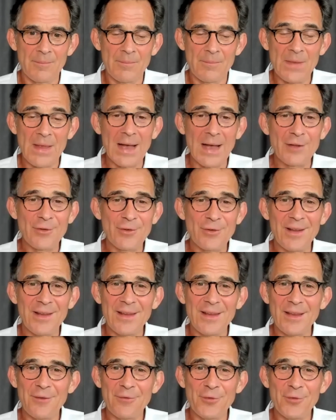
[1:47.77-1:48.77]
Actually,
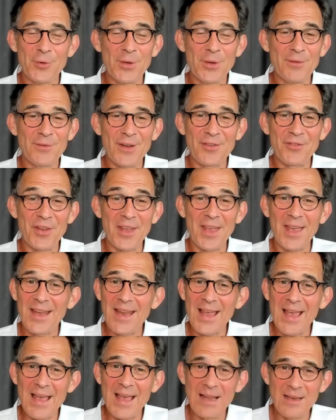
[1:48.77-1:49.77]
if you
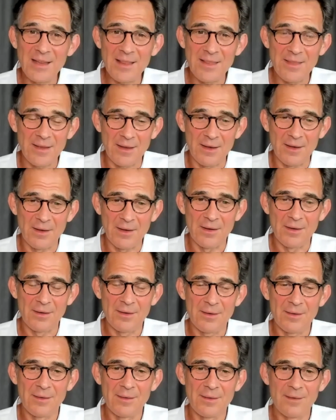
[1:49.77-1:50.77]
investigate anything
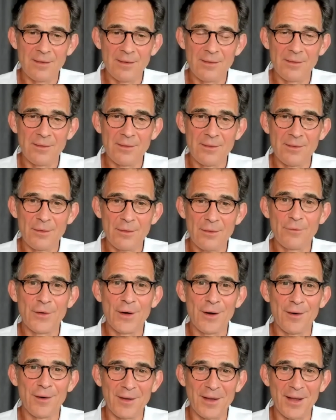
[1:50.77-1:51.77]

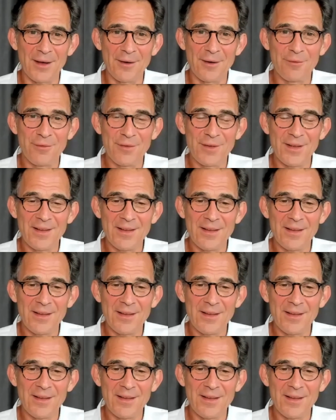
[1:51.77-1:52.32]
far enough,